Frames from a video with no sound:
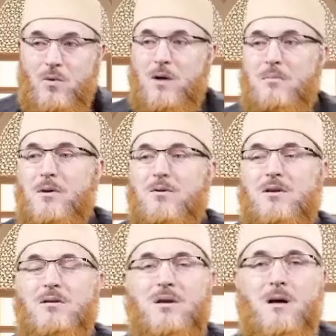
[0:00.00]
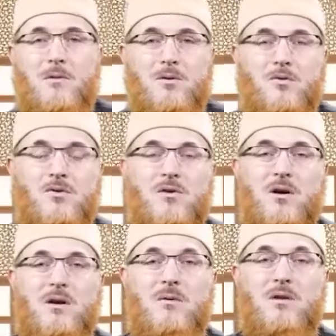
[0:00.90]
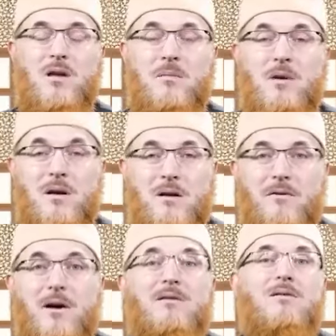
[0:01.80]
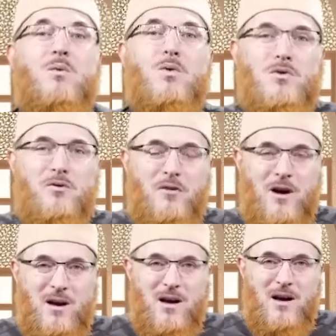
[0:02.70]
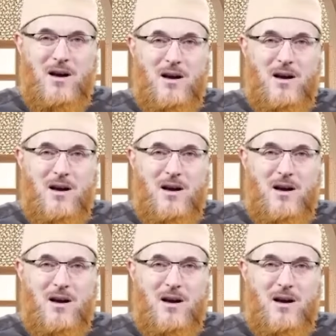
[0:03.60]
Why? Because he's coming to study with him and revise the word of Allah.